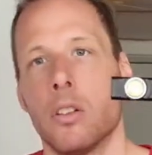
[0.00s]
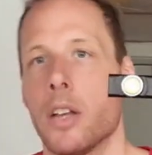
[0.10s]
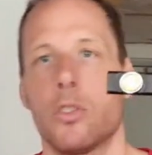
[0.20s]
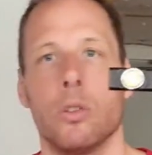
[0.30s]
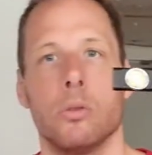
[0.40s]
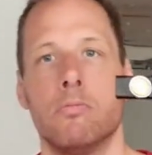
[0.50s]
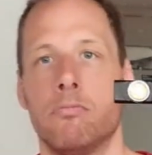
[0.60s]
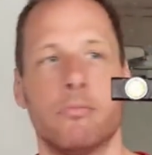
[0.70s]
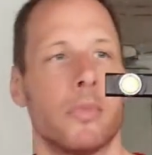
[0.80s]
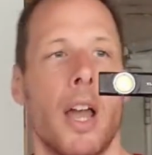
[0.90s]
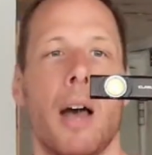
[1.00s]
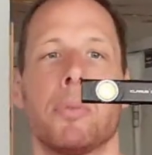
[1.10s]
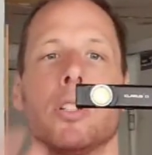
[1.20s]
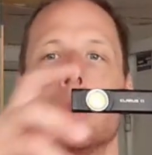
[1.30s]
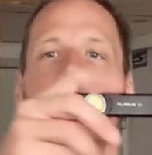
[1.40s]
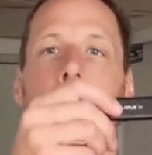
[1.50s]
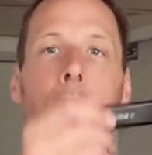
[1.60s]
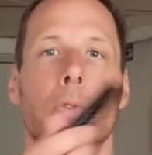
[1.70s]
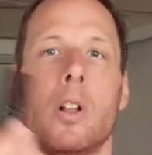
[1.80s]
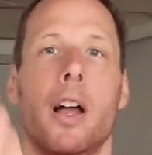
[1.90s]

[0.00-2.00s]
That's cool. Absolutely useful.